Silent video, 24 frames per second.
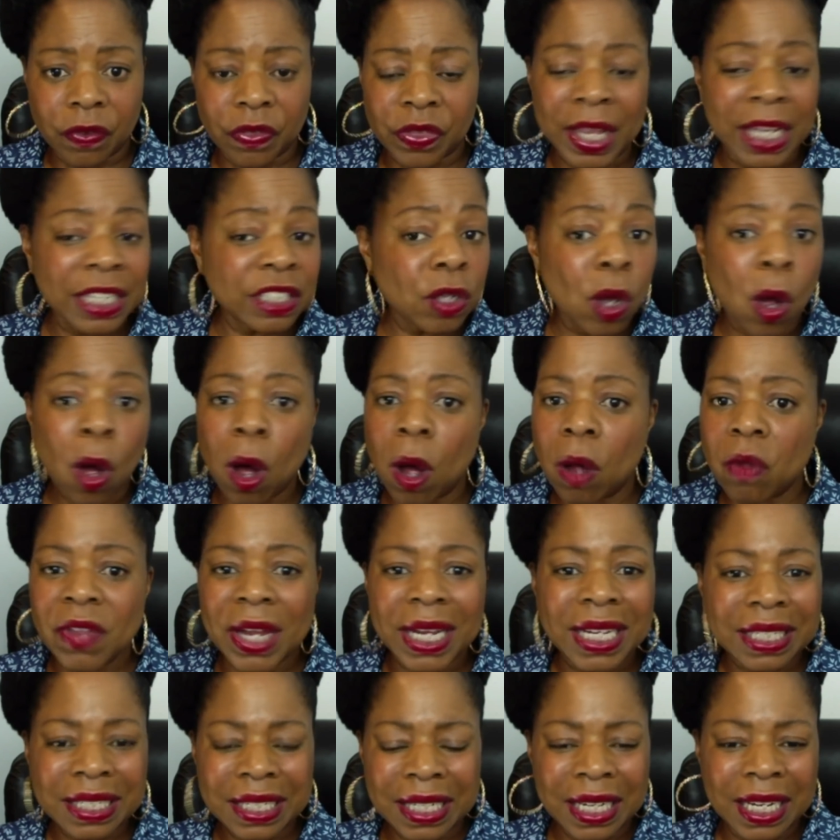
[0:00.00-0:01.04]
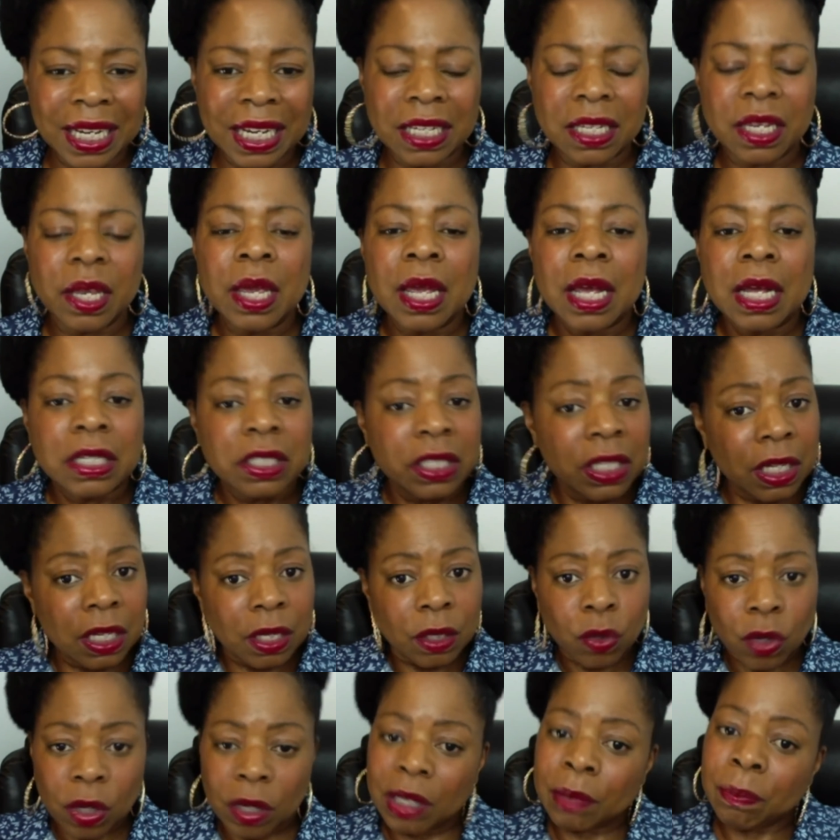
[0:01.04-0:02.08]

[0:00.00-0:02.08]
That's all they need to,